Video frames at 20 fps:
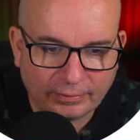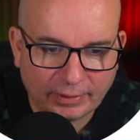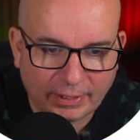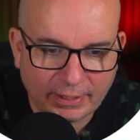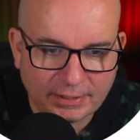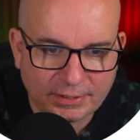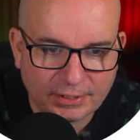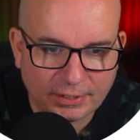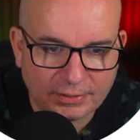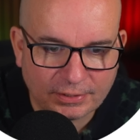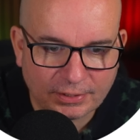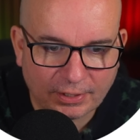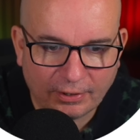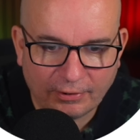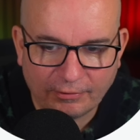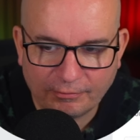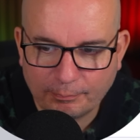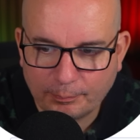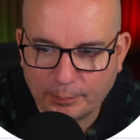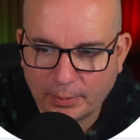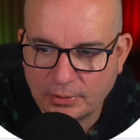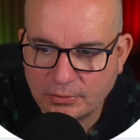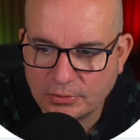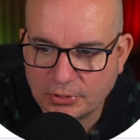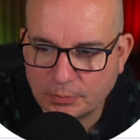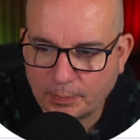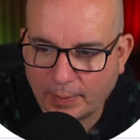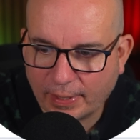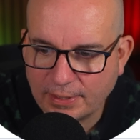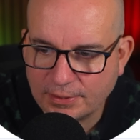litres of boot
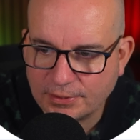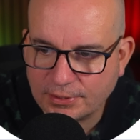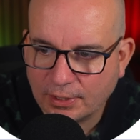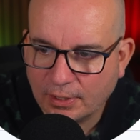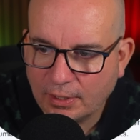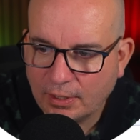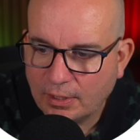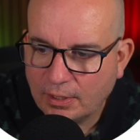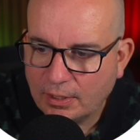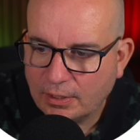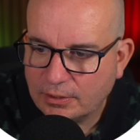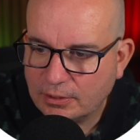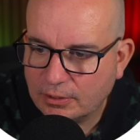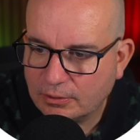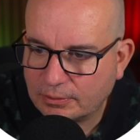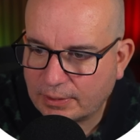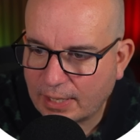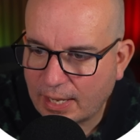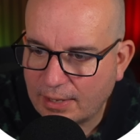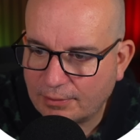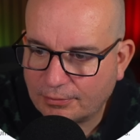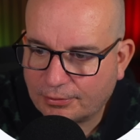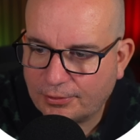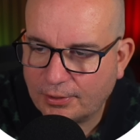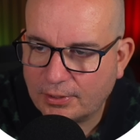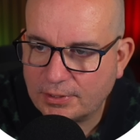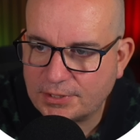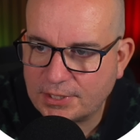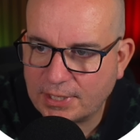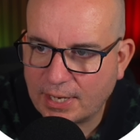space. You'll get
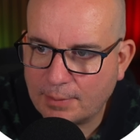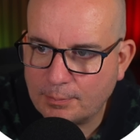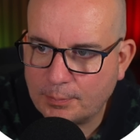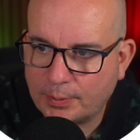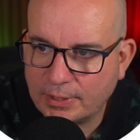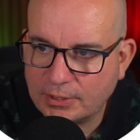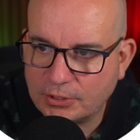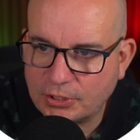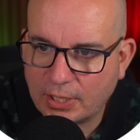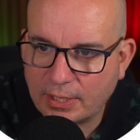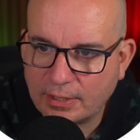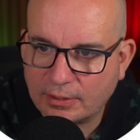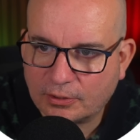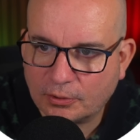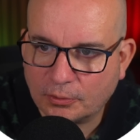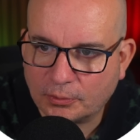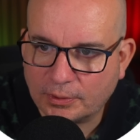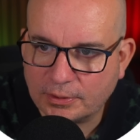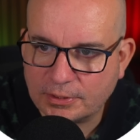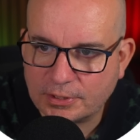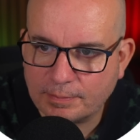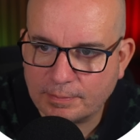30 MPG according to